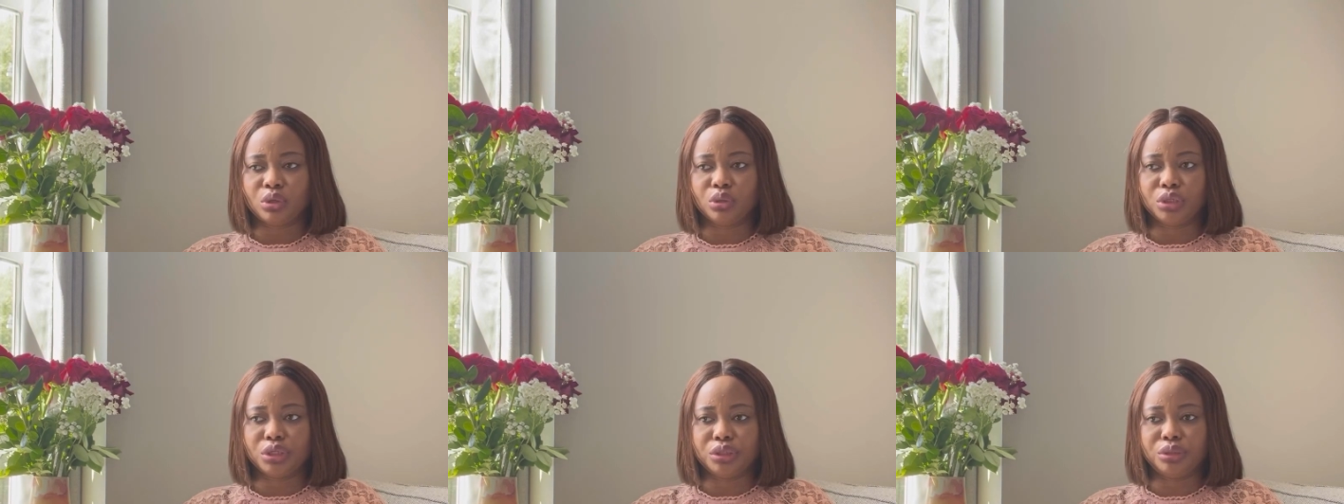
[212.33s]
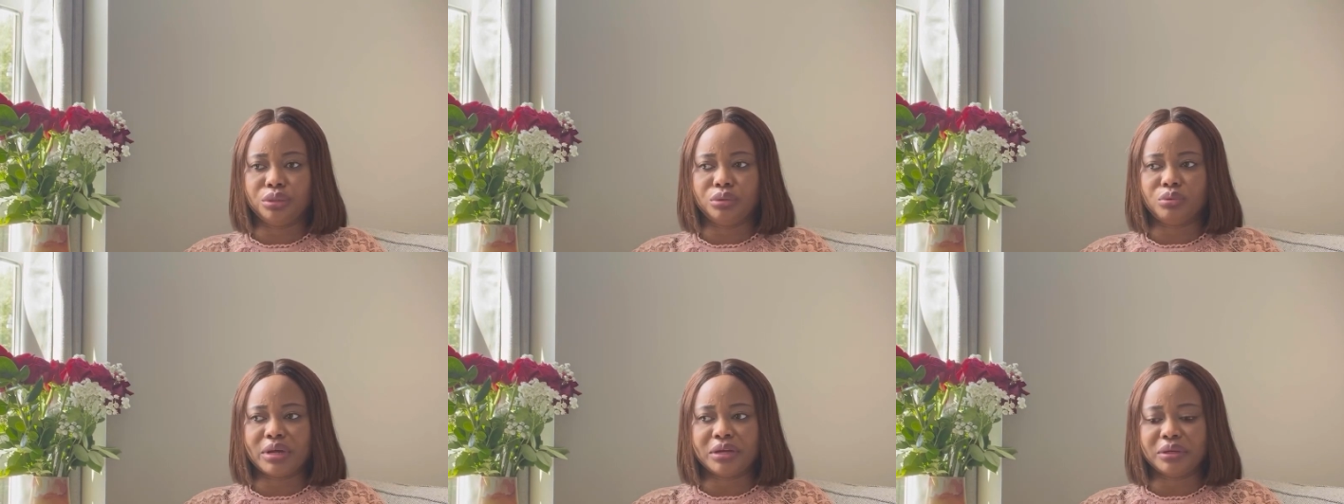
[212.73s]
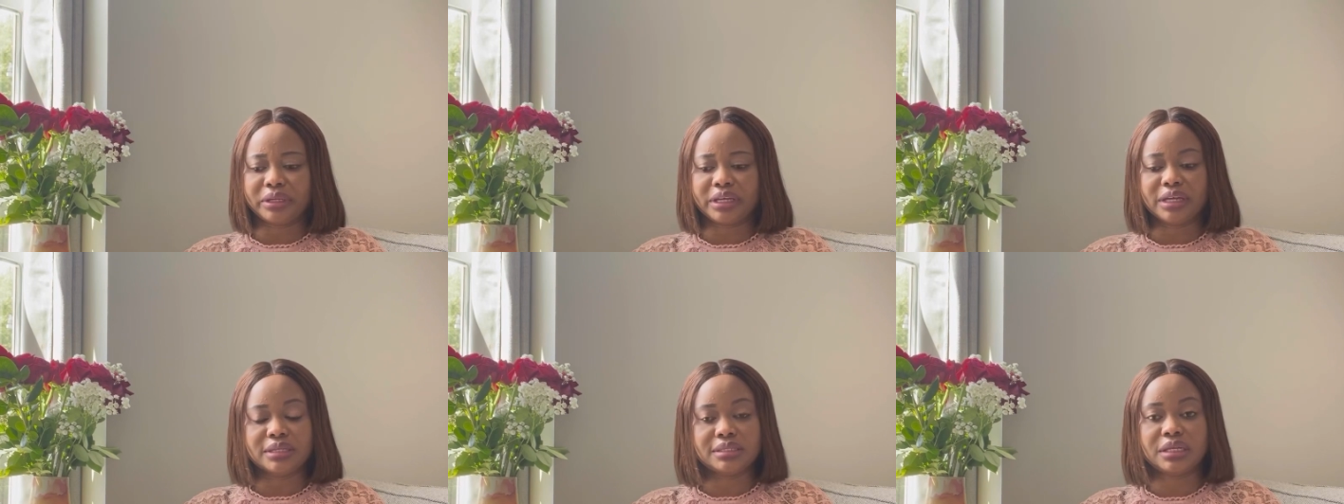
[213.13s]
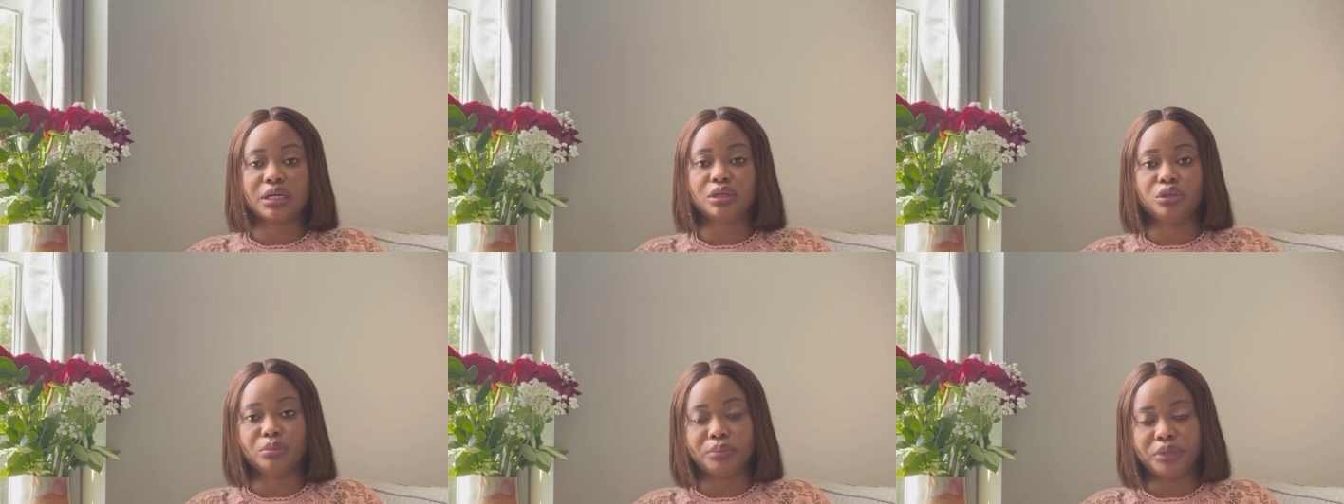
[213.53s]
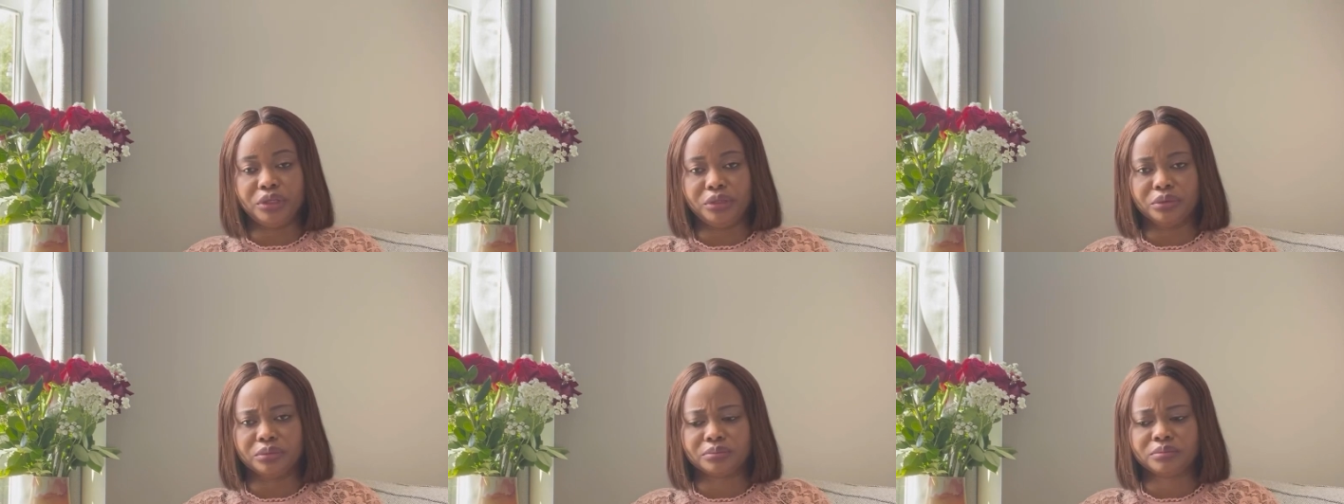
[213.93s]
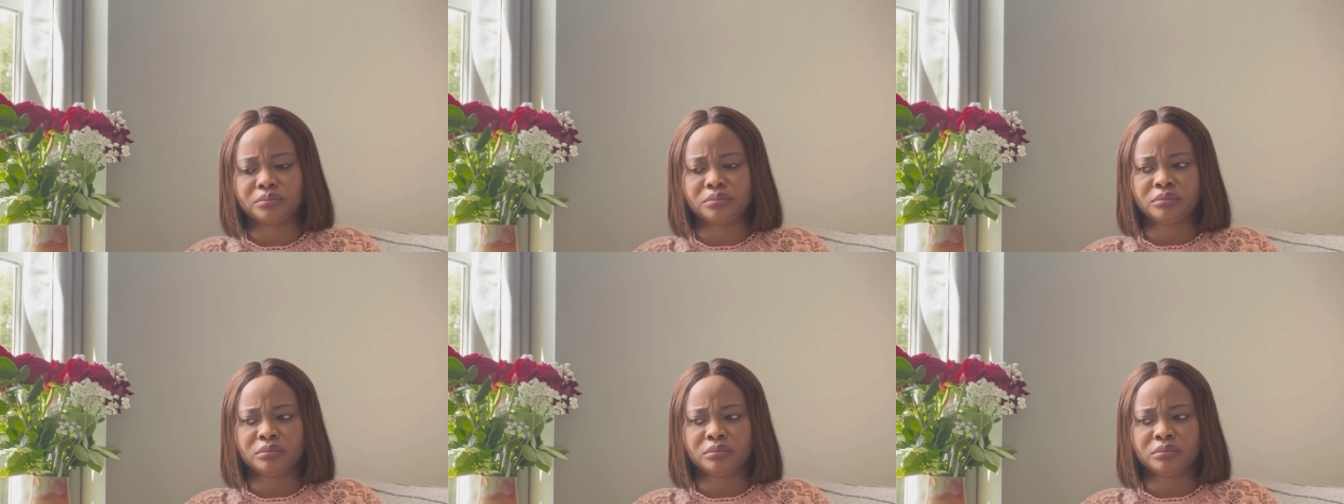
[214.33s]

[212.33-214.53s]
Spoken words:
oh no, why not get a second opinion?